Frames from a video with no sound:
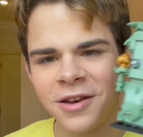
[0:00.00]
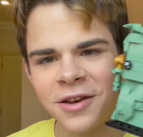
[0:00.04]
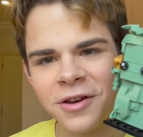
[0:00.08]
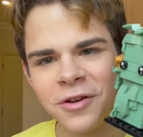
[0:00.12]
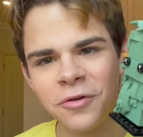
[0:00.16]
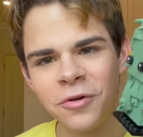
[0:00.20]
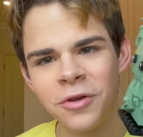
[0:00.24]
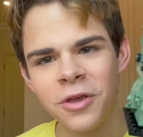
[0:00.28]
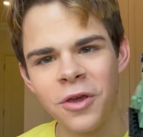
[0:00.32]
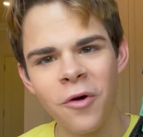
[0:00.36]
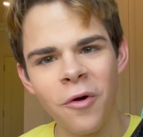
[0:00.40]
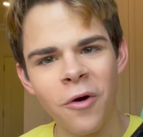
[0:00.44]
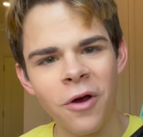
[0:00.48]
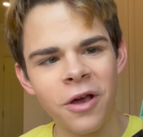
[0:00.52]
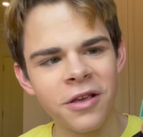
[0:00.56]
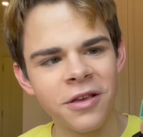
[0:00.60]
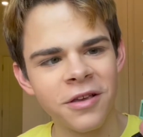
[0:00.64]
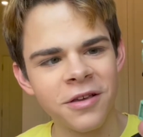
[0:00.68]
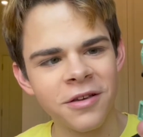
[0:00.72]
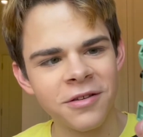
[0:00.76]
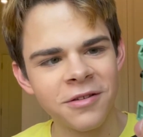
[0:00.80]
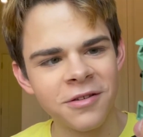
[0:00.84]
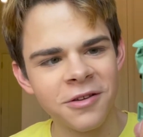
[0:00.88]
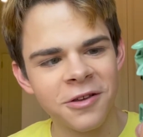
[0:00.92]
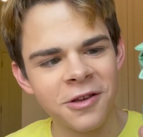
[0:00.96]
New
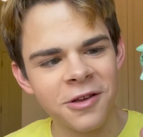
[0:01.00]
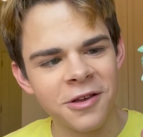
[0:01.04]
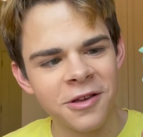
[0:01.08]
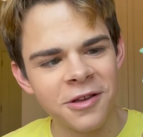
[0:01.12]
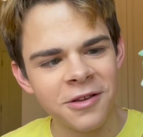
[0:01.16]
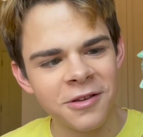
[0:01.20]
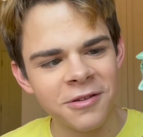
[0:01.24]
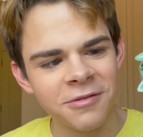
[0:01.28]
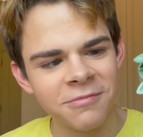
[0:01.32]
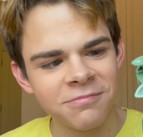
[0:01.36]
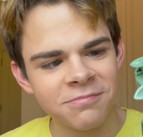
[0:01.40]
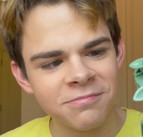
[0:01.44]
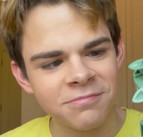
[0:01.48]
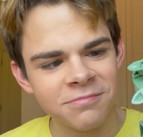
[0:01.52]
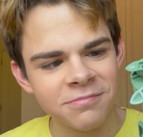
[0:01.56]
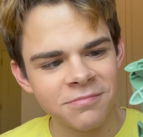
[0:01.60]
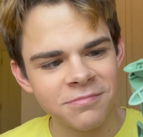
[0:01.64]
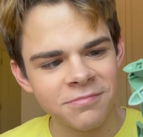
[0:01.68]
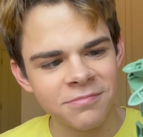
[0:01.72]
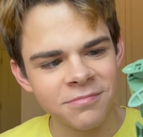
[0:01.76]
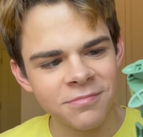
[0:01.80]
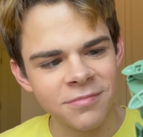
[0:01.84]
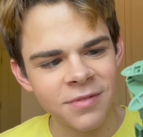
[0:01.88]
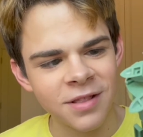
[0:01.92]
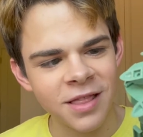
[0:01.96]
York
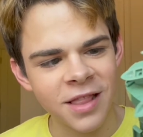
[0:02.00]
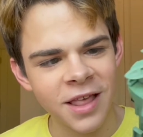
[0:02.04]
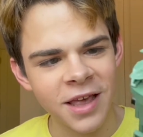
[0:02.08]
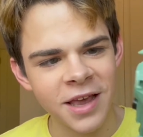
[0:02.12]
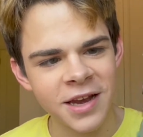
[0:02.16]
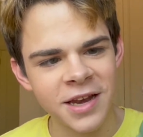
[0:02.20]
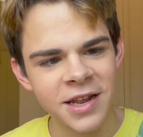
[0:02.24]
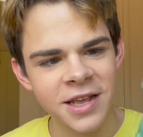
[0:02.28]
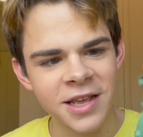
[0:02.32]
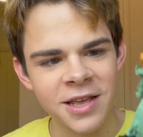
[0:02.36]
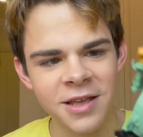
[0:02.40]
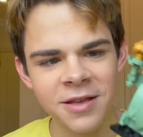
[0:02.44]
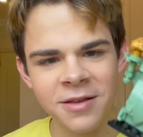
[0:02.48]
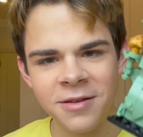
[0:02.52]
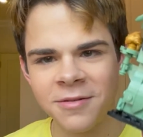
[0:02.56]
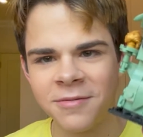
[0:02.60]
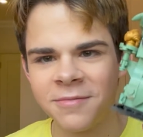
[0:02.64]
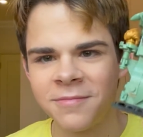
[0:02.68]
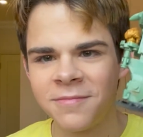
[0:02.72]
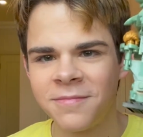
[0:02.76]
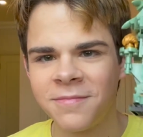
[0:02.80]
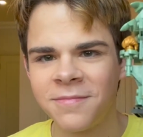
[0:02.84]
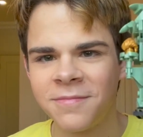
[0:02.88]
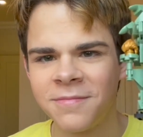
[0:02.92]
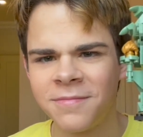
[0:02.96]
lady.
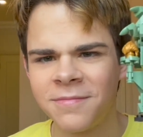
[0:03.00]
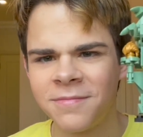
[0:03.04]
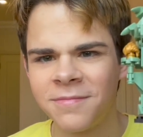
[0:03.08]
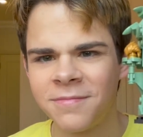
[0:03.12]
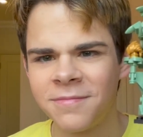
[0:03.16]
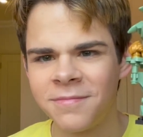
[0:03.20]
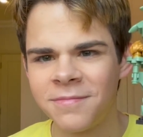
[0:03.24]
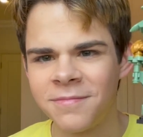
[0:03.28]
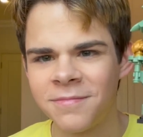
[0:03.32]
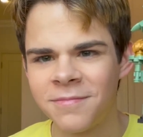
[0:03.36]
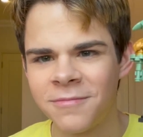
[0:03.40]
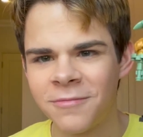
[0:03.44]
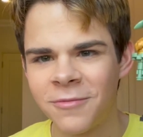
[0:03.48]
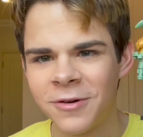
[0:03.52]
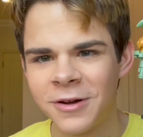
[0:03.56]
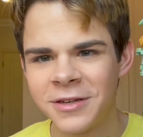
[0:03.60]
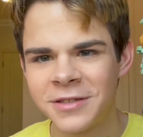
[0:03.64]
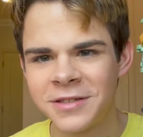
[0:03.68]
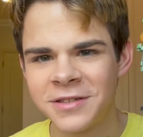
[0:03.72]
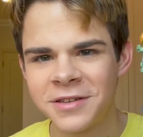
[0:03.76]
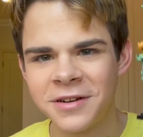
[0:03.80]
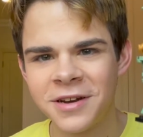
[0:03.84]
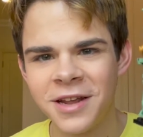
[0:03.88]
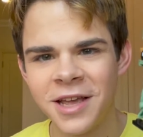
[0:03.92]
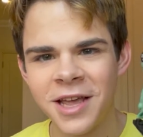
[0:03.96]

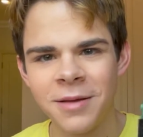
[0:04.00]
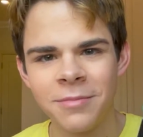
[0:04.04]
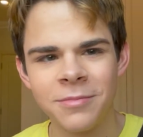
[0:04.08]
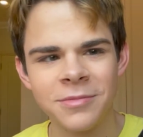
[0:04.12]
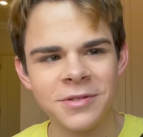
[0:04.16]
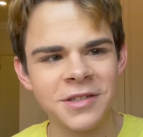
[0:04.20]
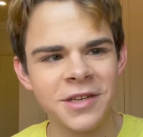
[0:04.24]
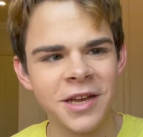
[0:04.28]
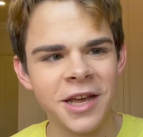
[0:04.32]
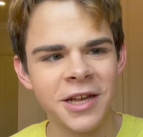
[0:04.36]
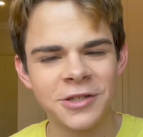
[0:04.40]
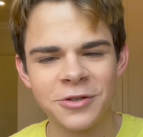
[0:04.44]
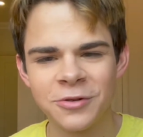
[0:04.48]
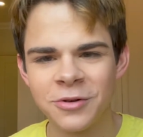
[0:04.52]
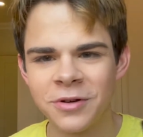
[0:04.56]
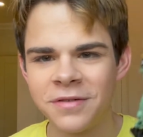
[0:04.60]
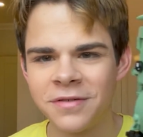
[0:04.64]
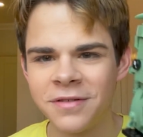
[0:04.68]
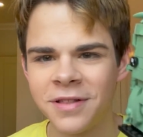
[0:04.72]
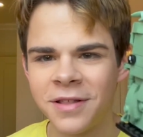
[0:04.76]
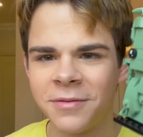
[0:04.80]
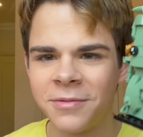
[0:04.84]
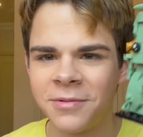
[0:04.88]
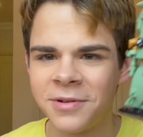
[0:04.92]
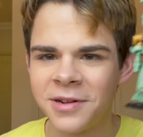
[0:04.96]
What is her name? Statue
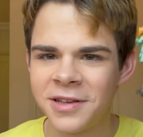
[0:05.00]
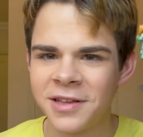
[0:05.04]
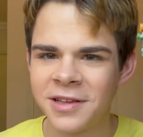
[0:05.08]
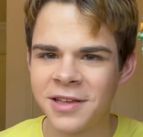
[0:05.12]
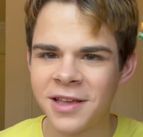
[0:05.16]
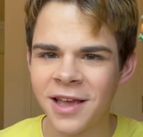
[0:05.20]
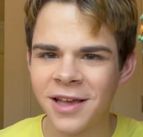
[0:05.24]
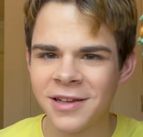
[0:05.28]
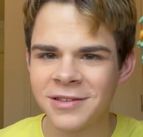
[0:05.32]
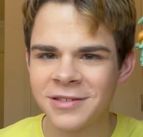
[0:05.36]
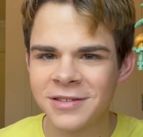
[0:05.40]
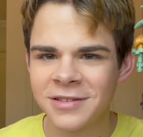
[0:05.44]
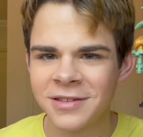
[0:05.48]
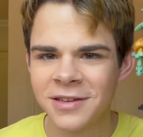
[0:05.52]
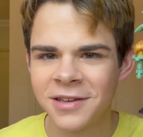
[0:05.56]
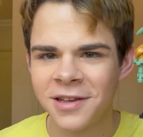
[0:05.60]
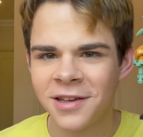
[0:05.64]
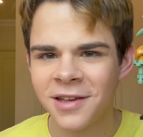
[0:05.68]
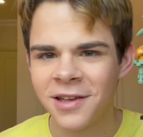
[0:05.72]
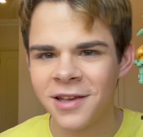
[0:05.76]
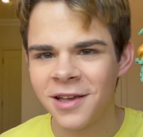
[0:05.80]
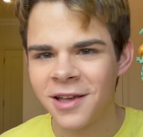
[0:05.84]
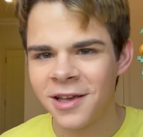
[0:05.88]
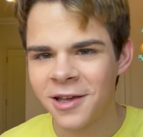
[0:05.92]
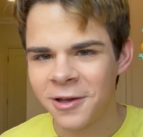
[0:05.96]
of Liberty. Yes.
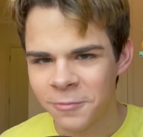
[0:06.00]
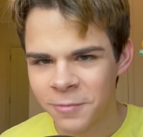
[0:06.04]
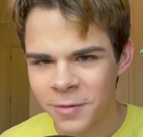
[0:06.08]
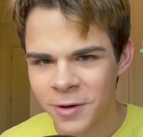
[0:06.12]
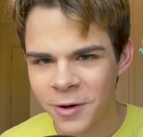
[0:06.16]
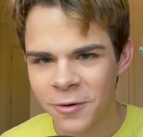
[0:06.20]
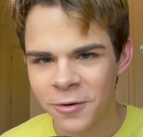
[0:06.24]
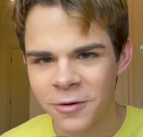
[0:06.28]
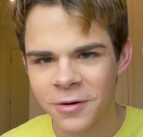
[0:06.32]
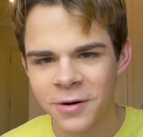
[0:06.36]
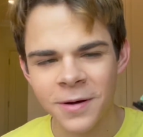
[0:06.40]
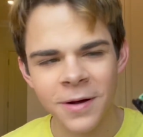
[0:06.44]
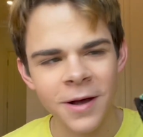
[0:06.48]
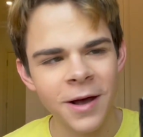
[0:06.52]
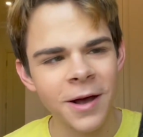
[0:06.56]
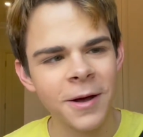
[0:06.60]
Build.